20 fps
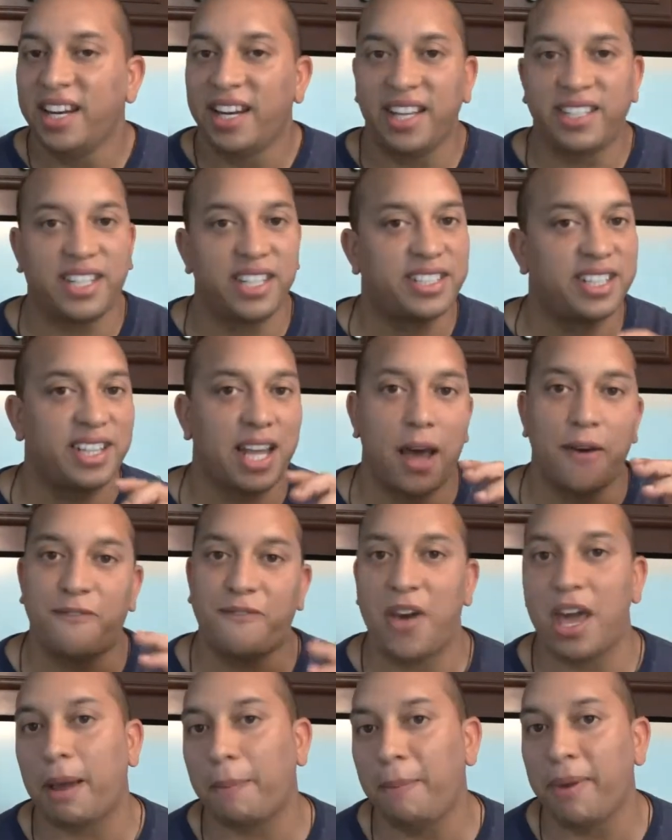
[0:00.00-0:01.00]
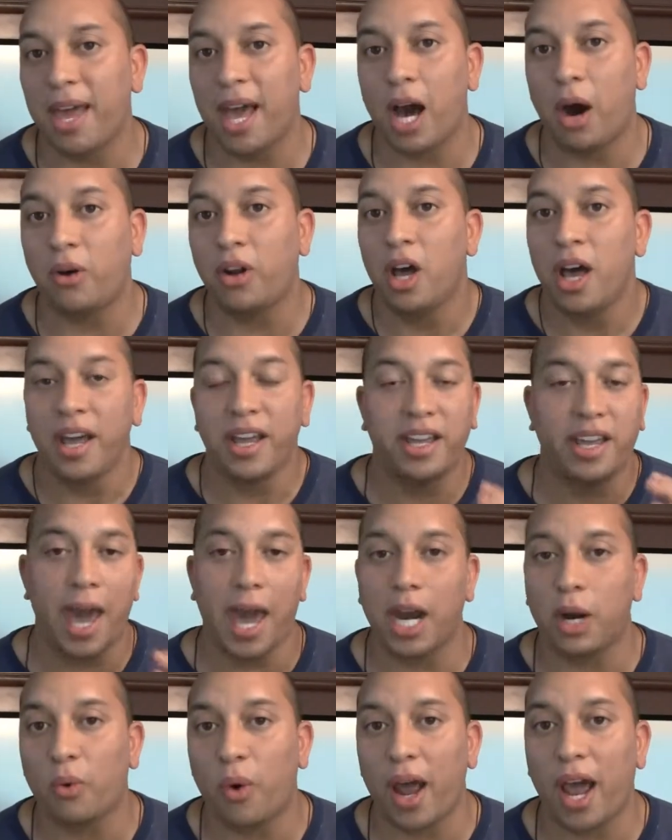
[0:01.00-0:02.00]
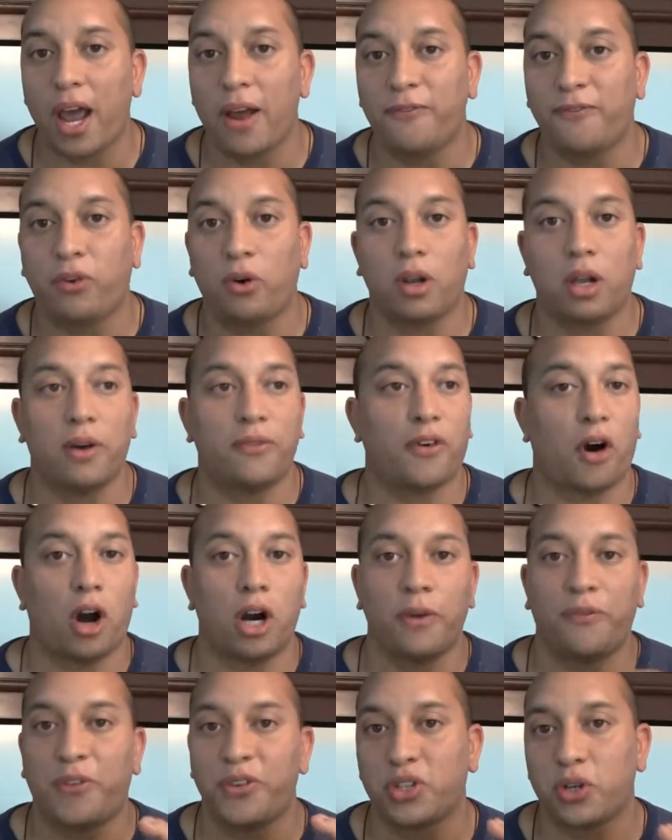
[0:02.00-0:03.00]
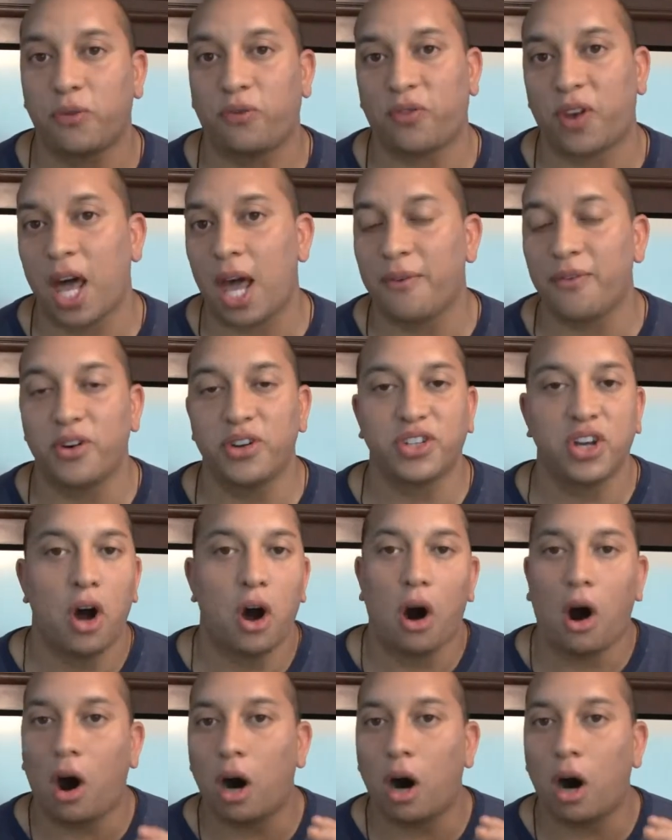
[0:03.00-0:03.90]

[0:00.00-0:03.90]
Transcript: This isn't that fake me out Gatorade full of artificial flavors,